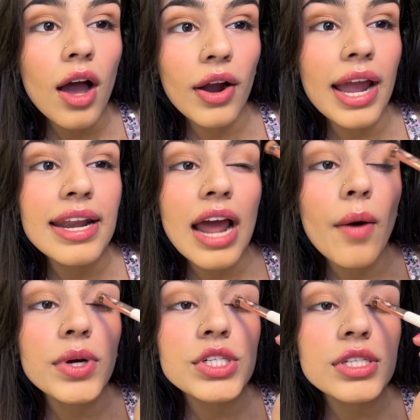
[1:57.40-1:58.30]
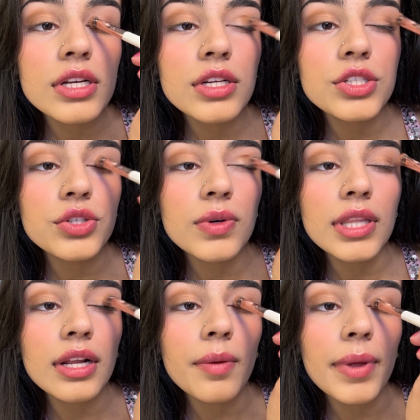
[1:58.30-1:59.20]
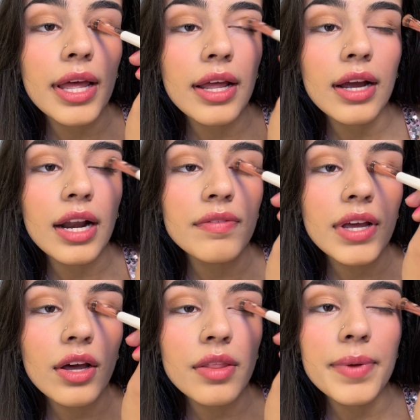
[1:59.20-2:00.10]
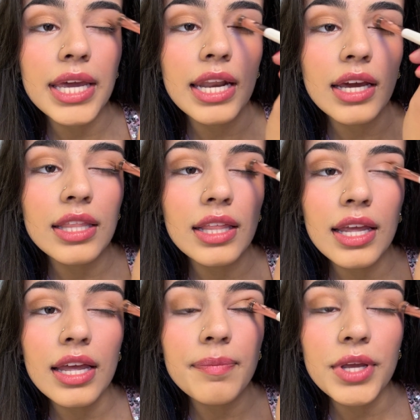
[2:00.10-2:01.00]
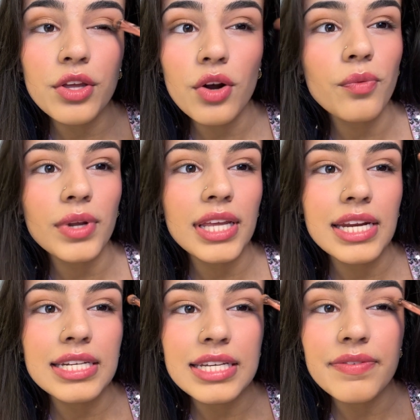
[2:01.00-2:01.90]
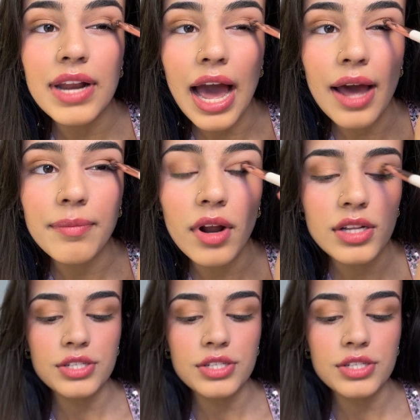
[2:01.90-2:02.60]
Okay, now we're just gonna do a little bit kind of like on the beginning of the lid, but you don't really need to even add bronzer